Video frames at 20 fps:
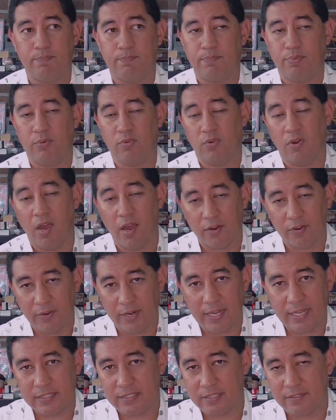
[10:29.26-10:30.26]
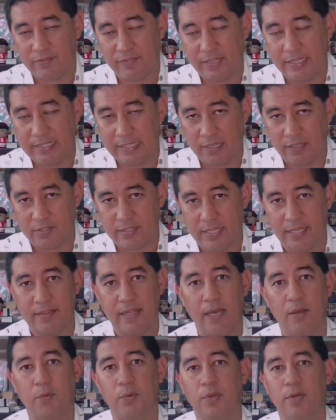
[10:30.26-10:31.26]
progress, if I dare say
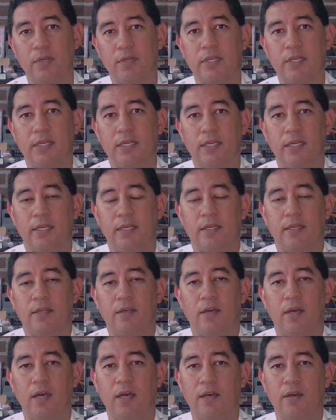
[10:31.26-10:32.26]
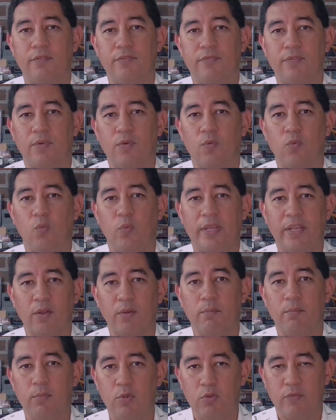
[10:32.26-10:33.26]
that word, of we are
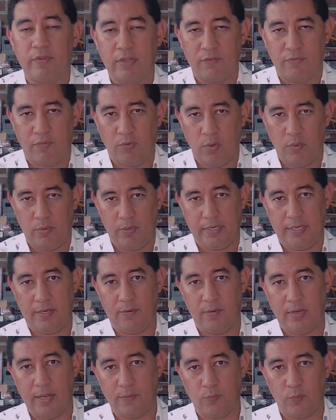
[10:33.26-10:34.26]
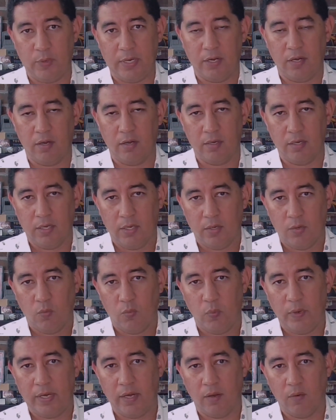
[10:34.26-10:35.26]
moving forward and we are
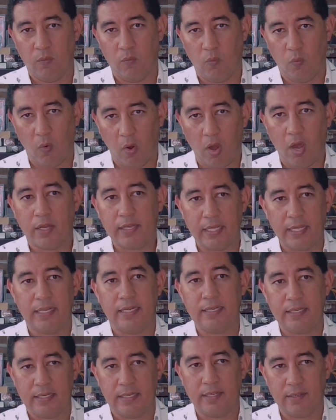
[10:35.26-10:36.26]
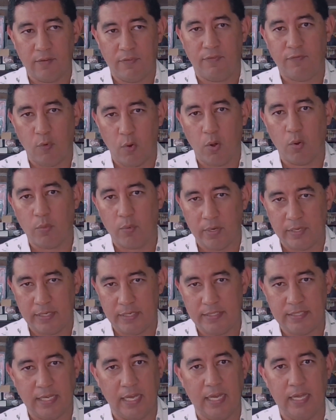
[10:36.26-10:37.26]
walking forward
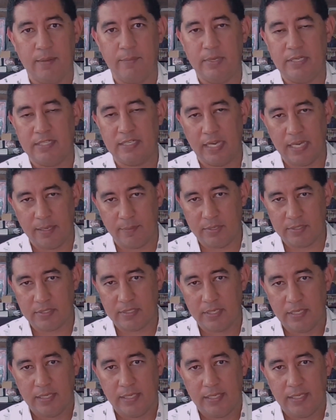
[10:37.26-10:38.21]
in time, and time is